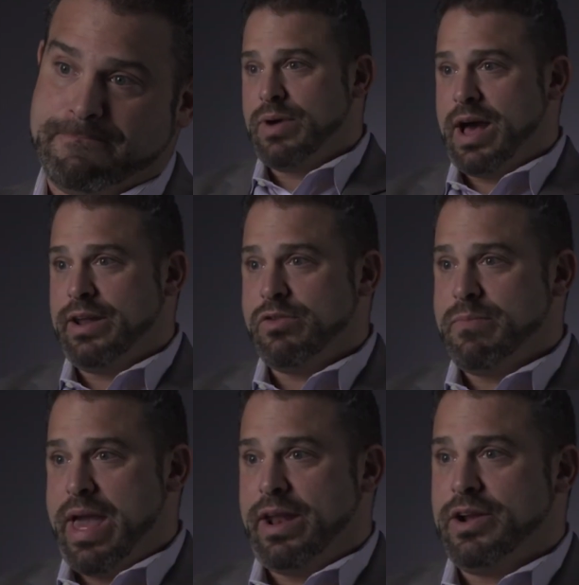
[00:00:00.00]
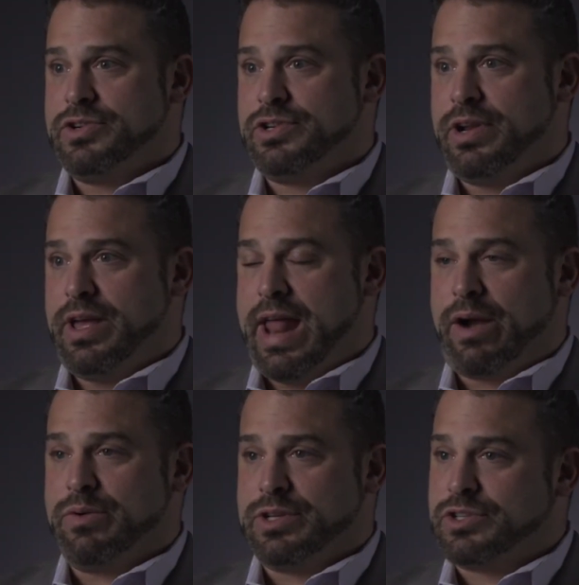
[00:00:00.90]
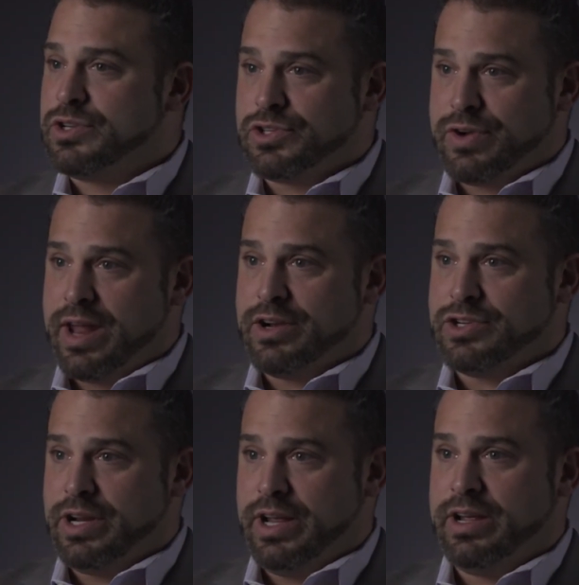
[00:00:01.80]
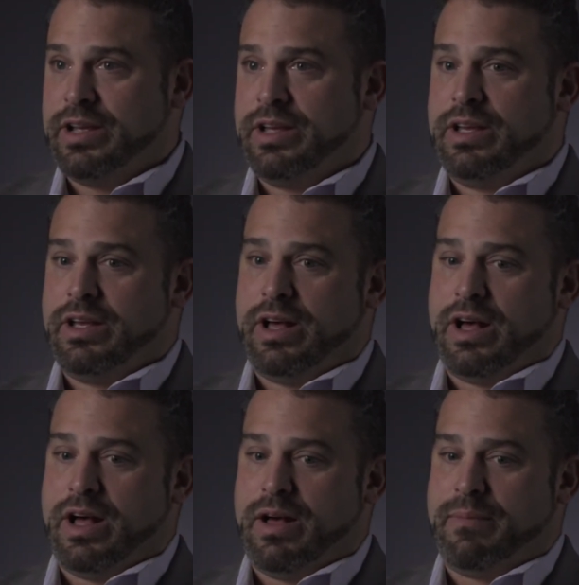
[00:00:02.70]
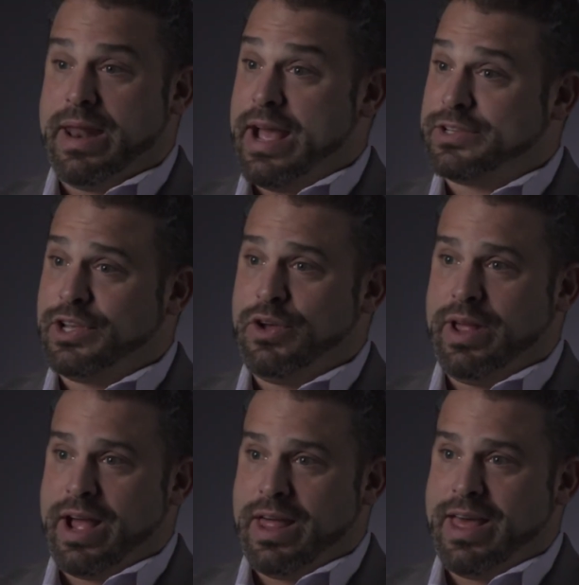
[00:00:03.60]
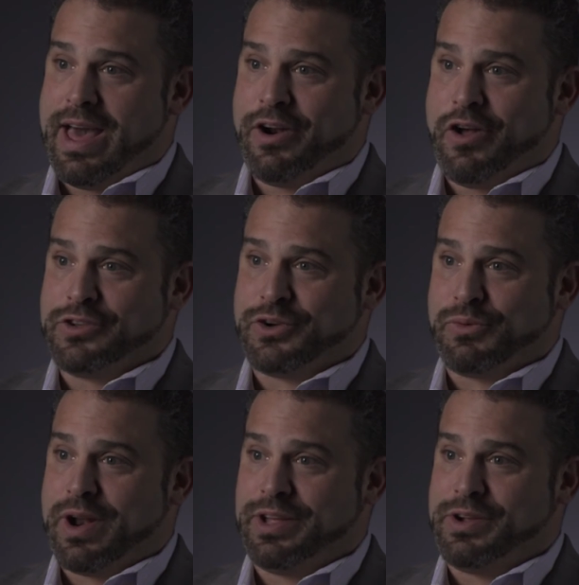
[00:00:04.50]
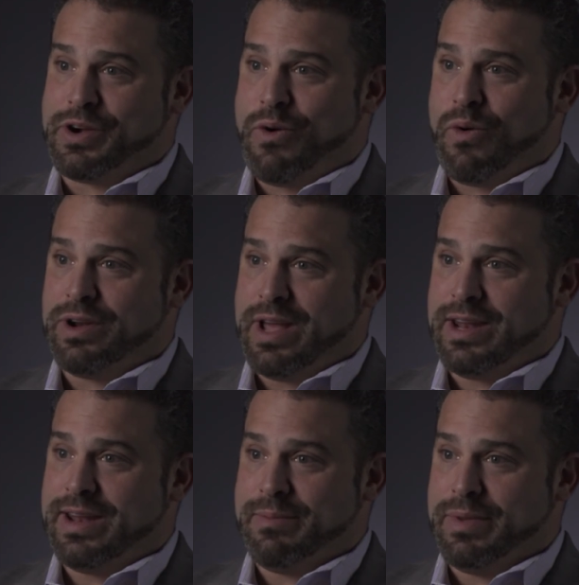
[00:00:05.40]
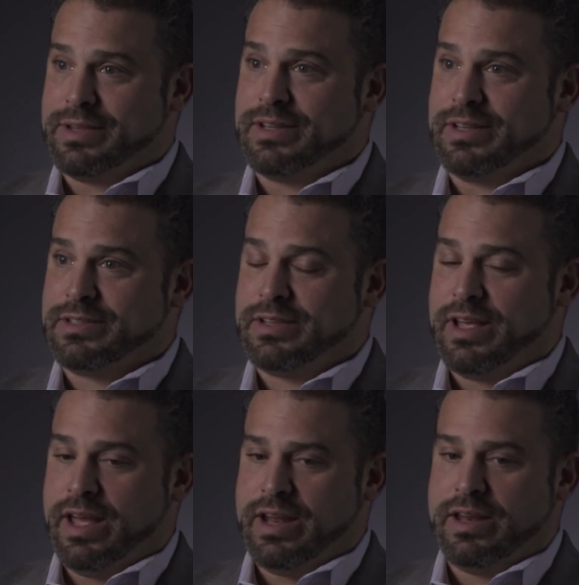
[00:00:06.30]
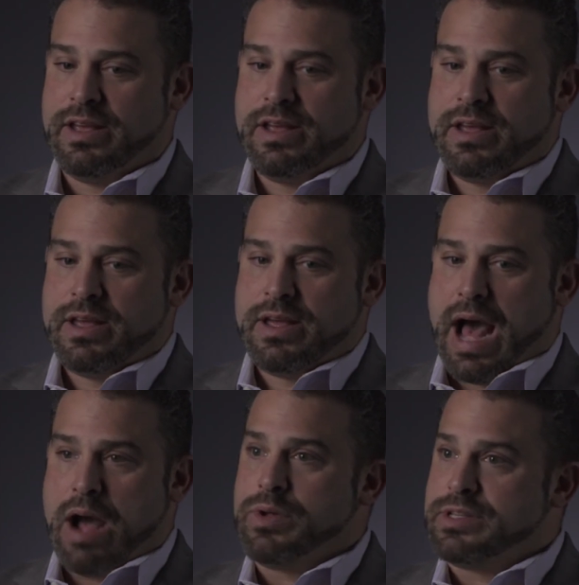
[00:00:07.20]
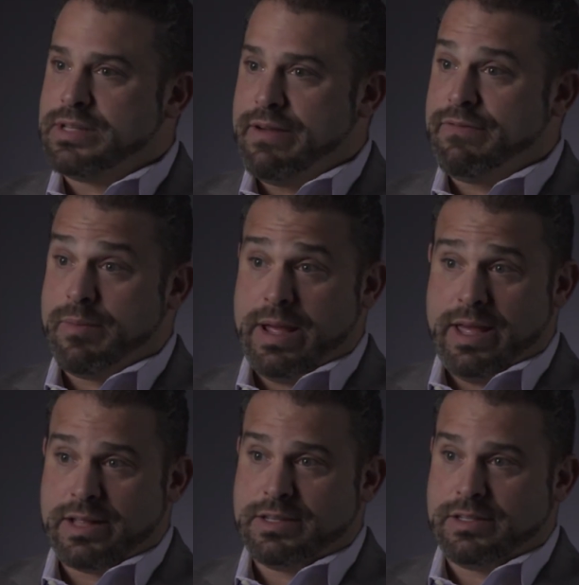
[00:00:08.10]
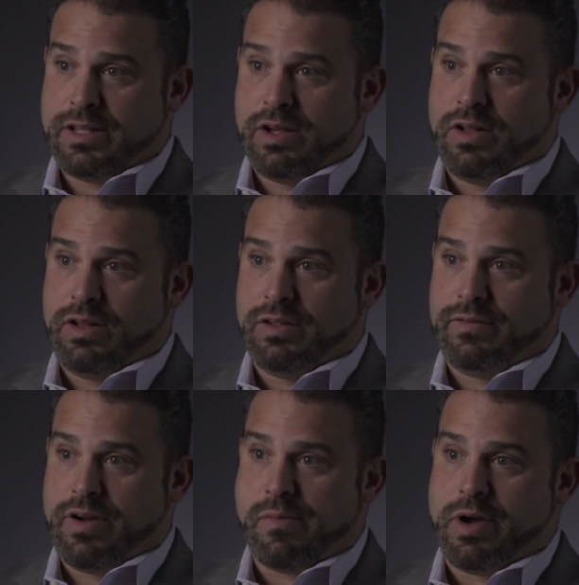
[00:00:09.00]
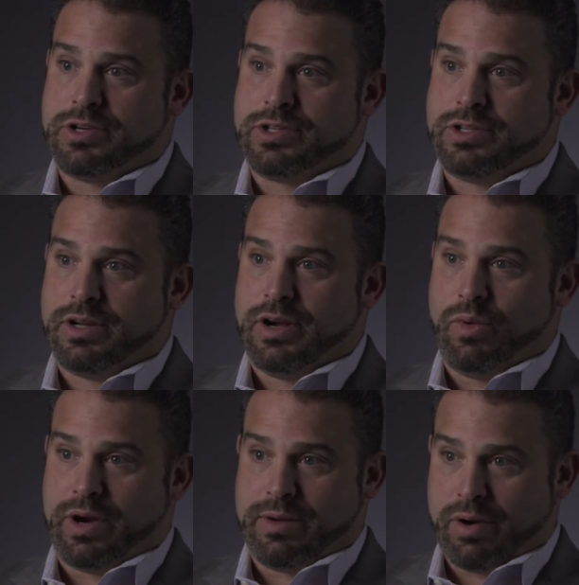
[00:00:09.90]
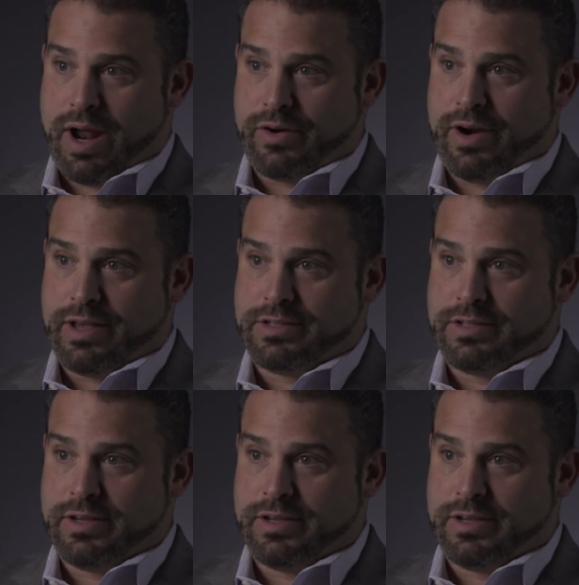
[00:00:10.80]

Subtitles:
How do you manage an acquisition strategy and executing on that, and also running your core day-to-day business? And I would say for me, that's still very much a work in progress.